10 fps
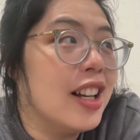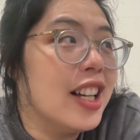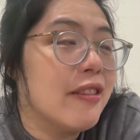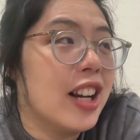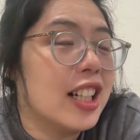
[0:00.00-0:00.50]

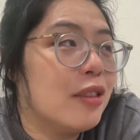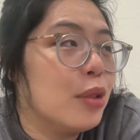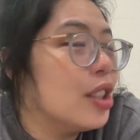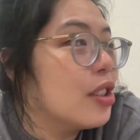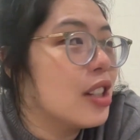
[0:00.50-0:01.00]
In fact,
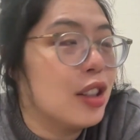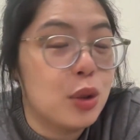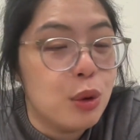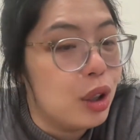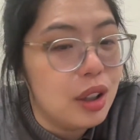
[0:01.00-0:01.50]
we just
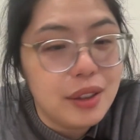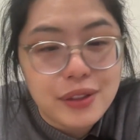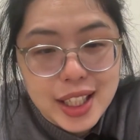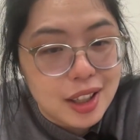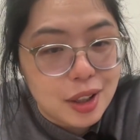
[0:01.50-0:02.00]
adore
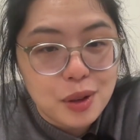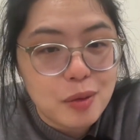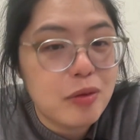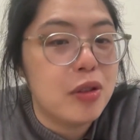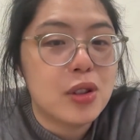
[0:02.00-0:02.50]
finding a good
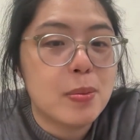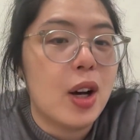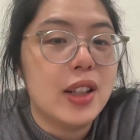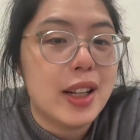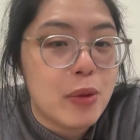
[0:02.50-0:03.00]
food
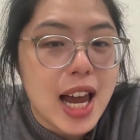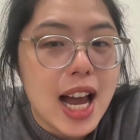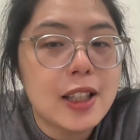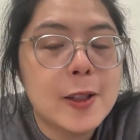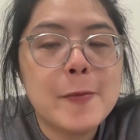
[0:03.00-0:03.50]
spot and
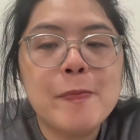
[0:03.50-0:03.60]
relax.